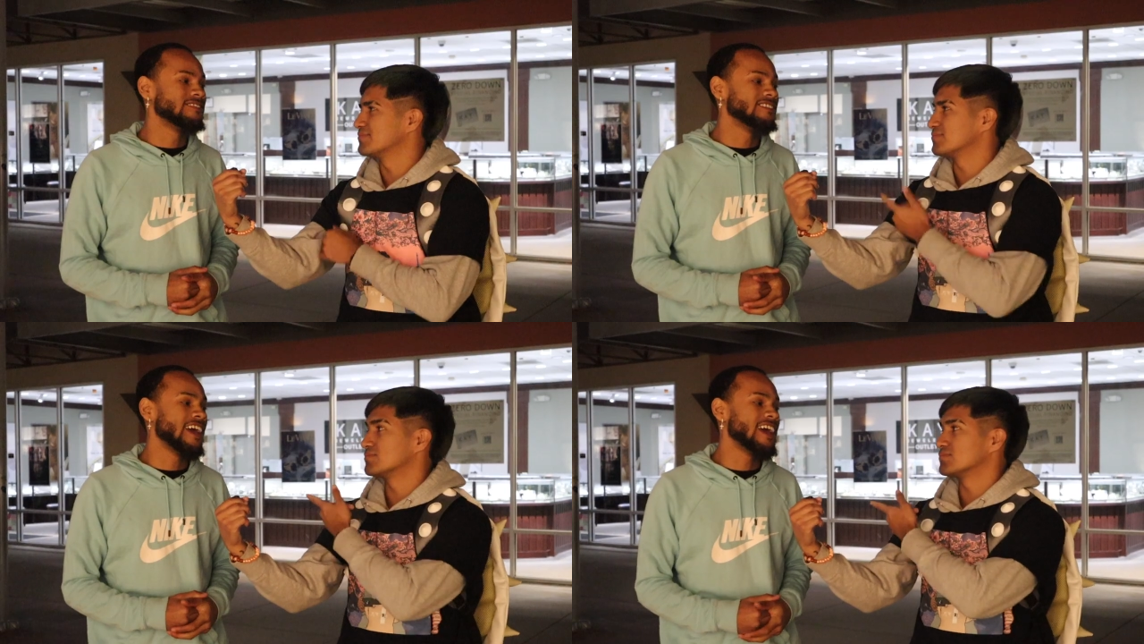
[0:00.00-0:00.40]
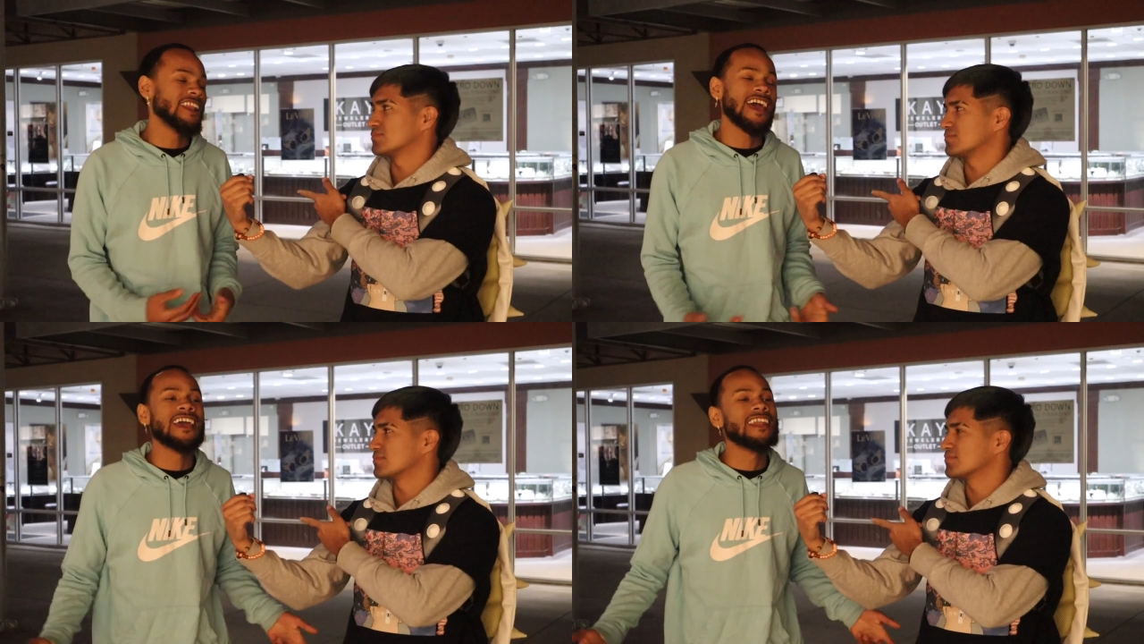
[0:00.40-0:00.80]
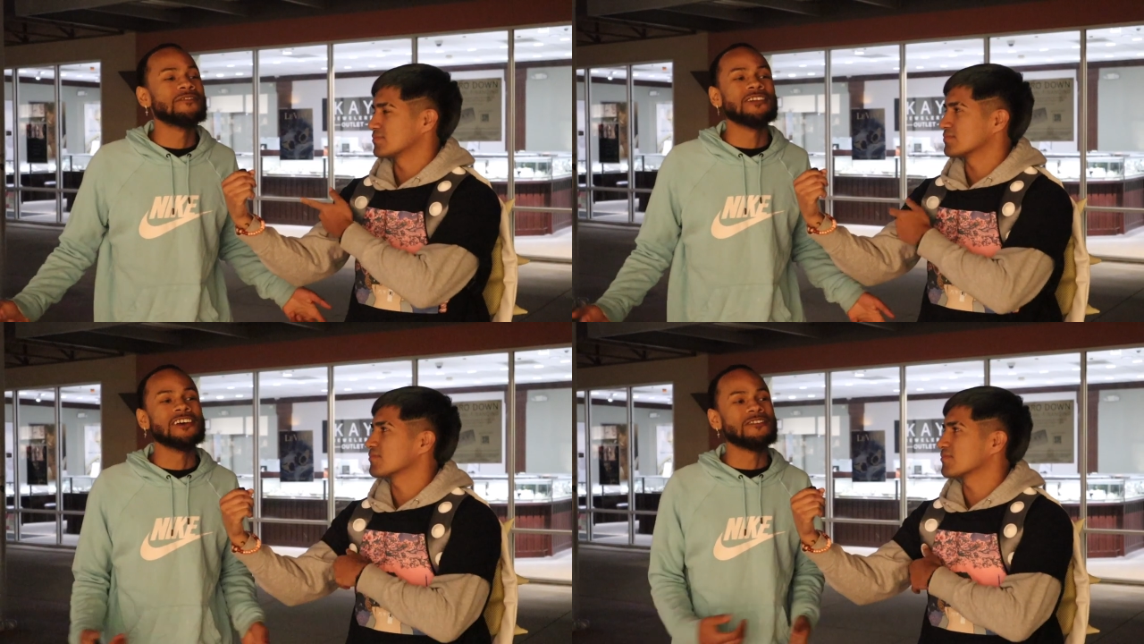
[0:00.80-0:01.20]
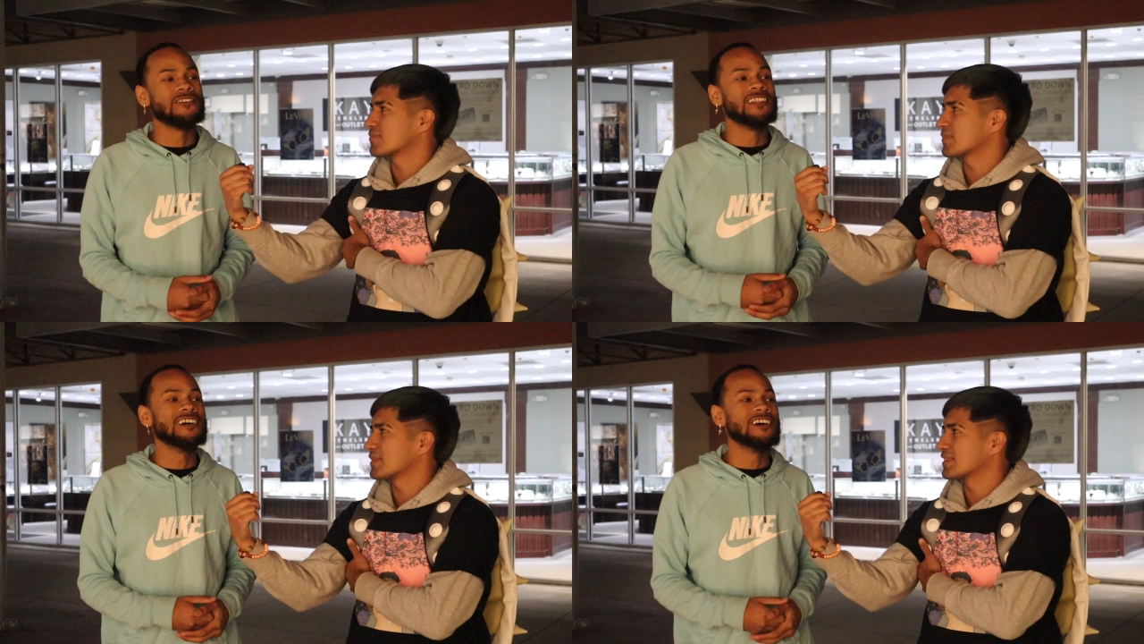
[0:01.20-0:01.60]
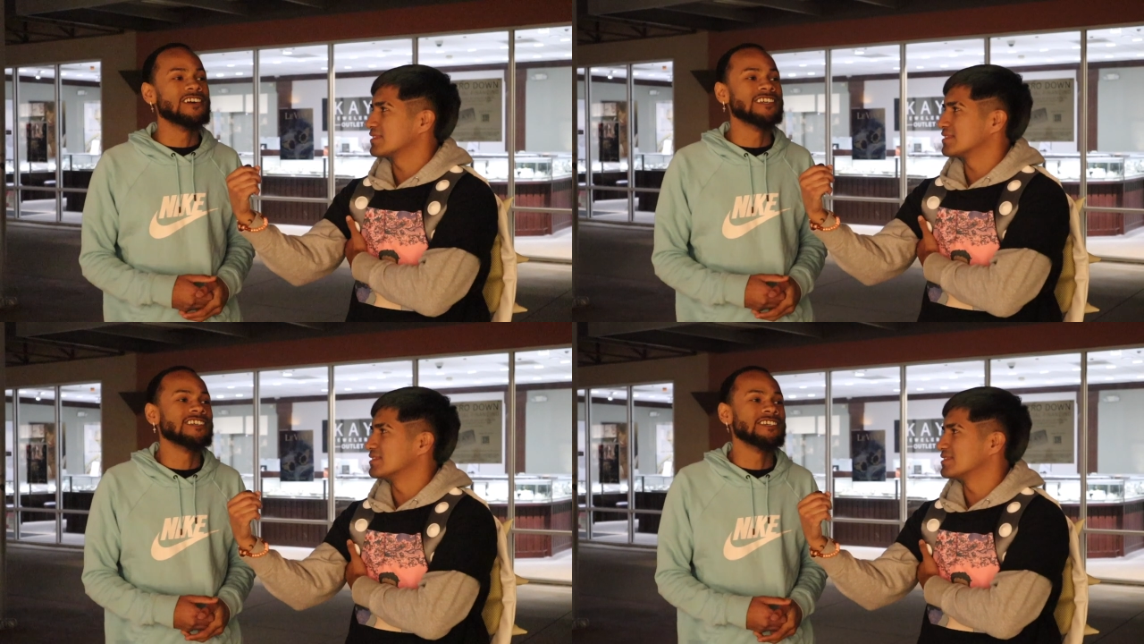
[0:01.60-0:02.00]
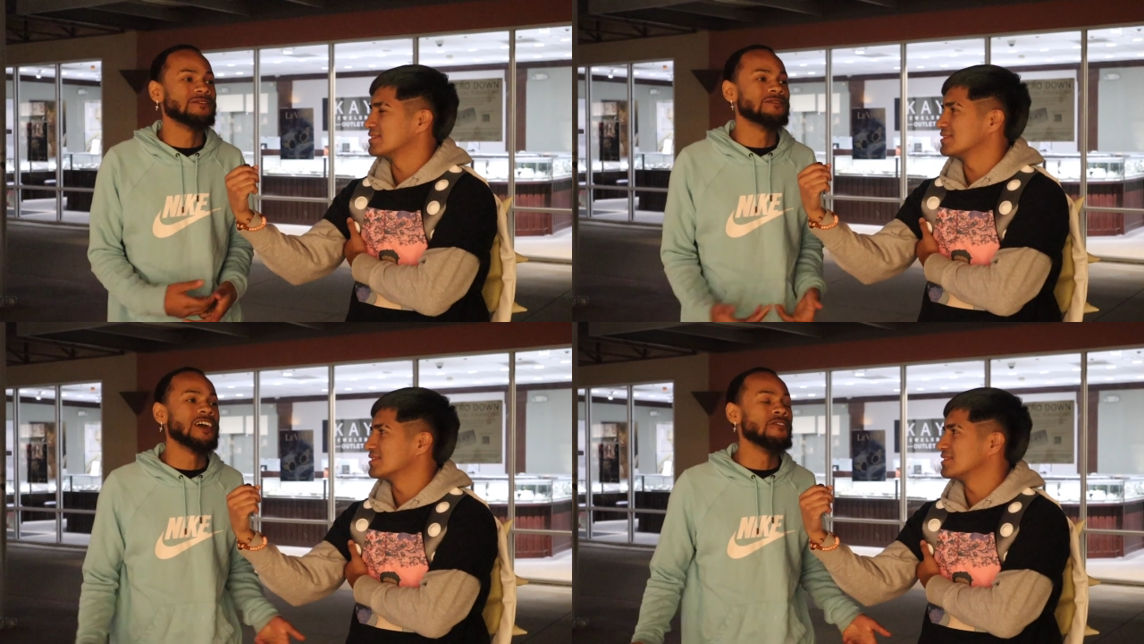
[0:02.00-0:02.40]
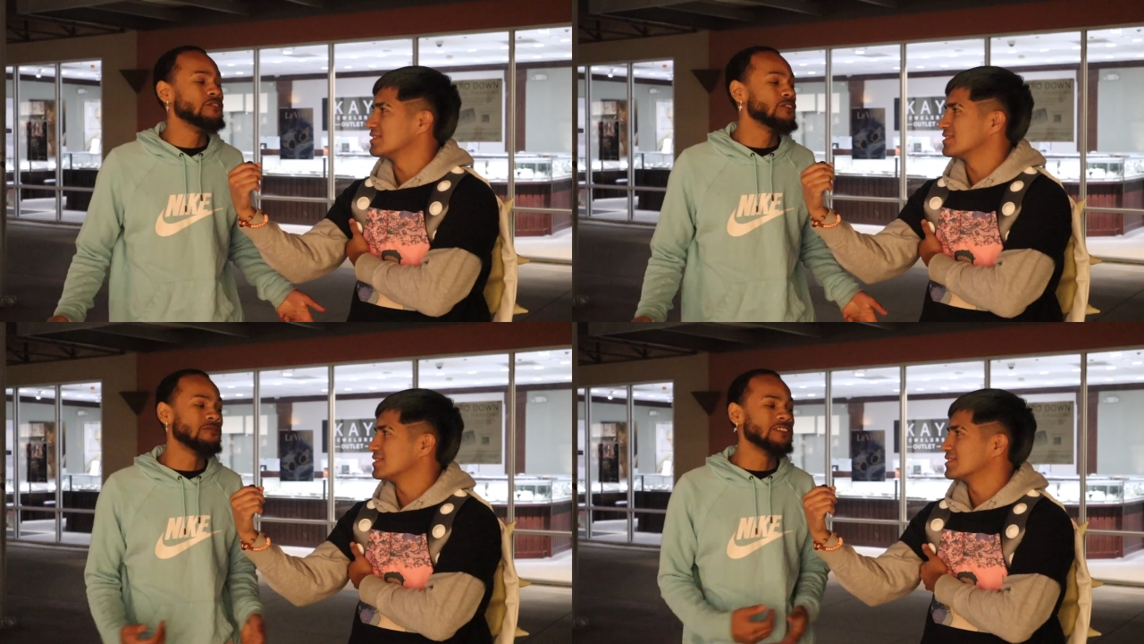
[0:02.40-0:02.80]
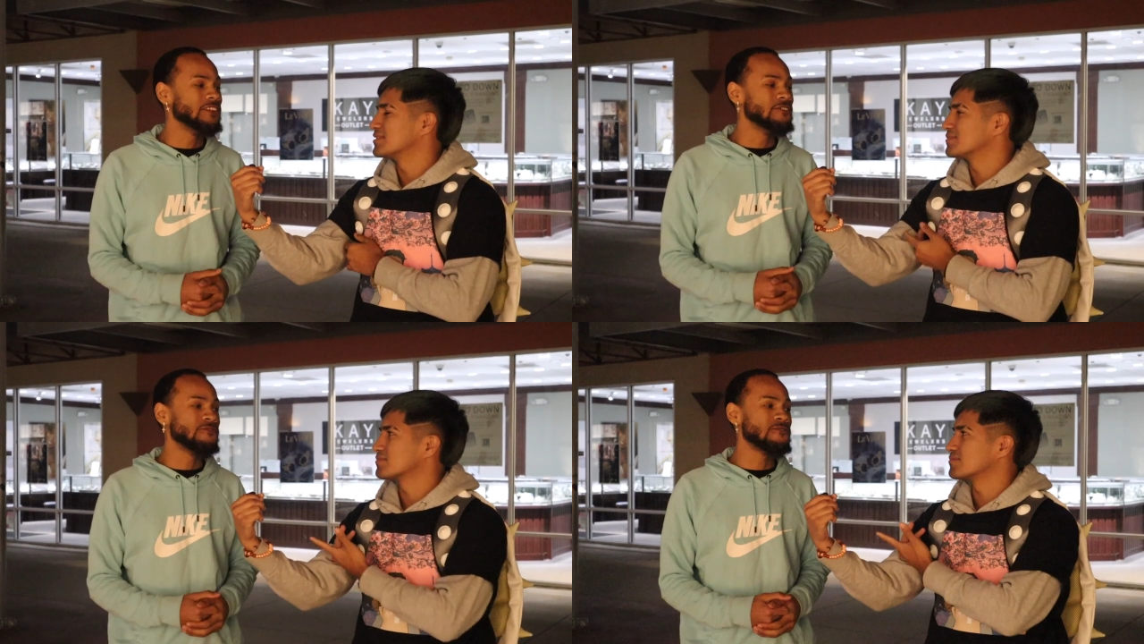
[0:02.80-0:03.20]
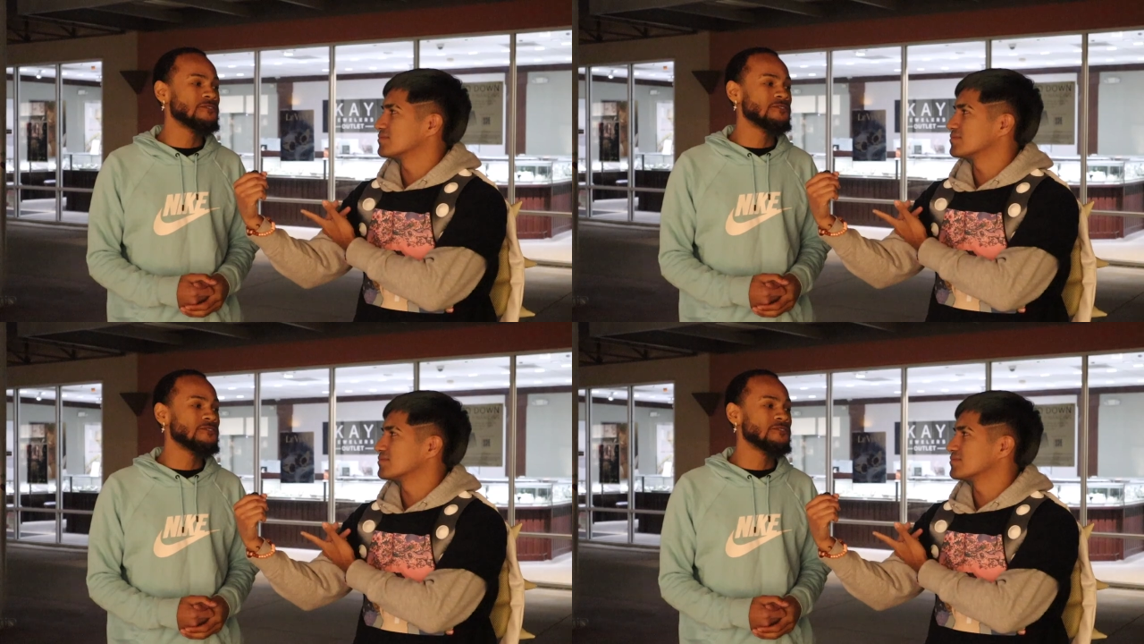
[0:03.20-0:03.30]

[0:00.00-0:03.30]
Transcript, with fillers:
Speaker 1: They ain't, they ain't even looking for love. It's just whatever you can really do for